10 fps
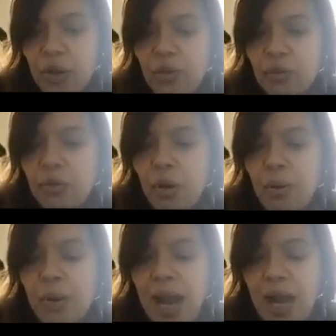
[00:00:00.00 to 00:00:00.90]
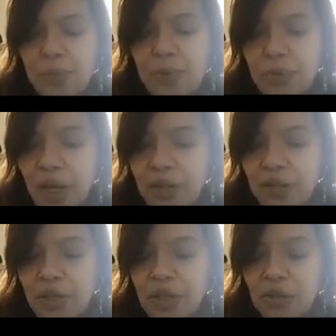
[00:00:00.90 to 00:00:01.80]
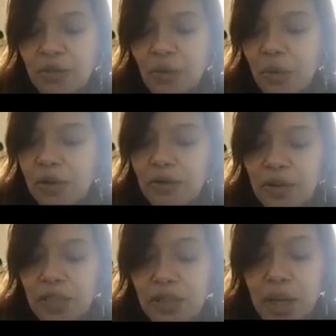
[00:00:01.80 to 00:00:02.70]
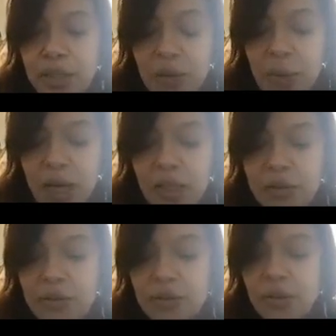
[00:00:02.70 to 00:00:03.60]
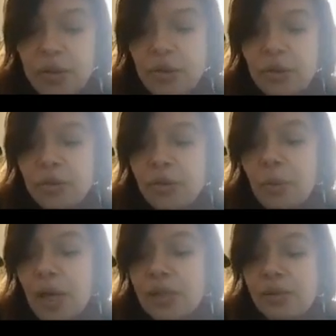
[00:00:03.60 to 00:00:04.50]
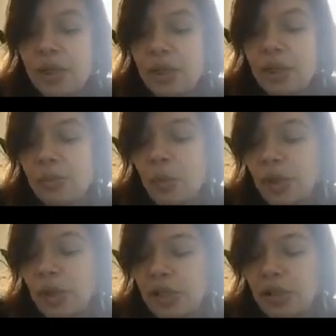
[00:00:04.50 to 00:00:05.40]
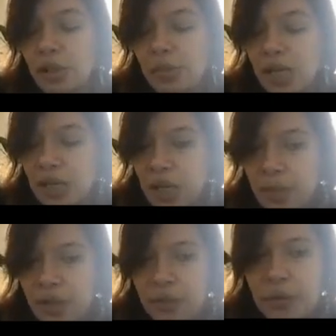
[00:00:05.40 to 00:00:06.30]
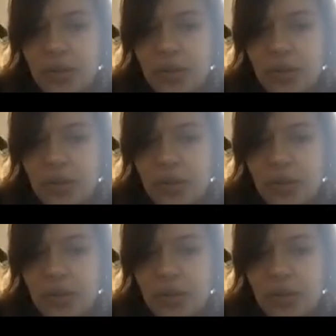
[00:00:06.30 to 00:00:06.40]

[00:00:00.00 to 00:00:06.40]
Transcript: from apps ranging for very tiny ones to ones with more than 1 million MAUs.